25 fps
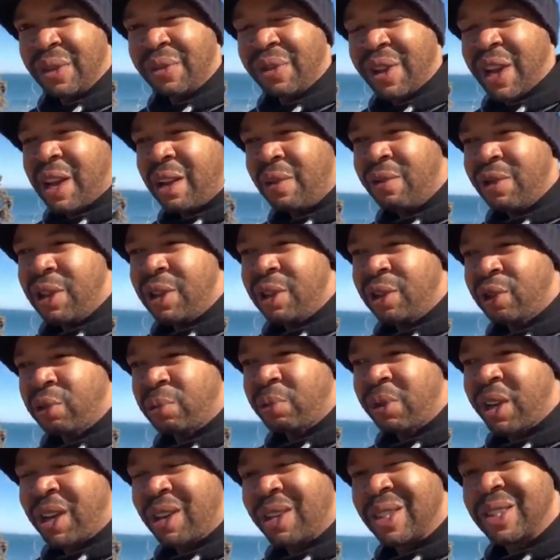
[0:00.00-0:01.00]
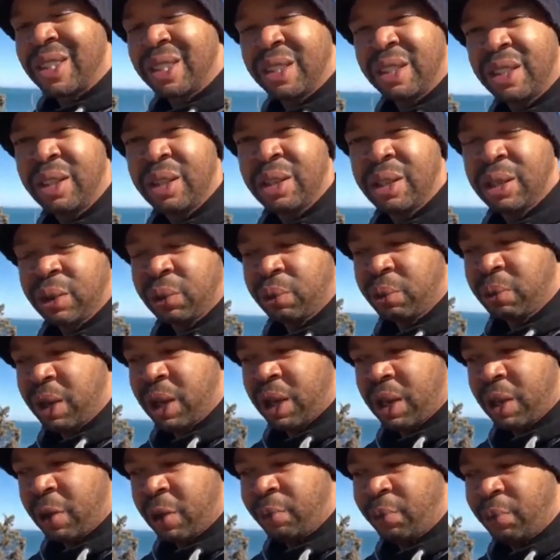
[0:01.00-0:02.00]
five years from now, ten years from
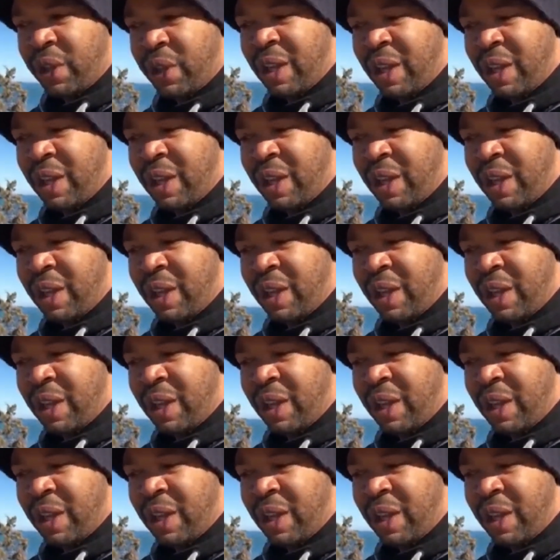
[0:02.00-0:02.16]
now,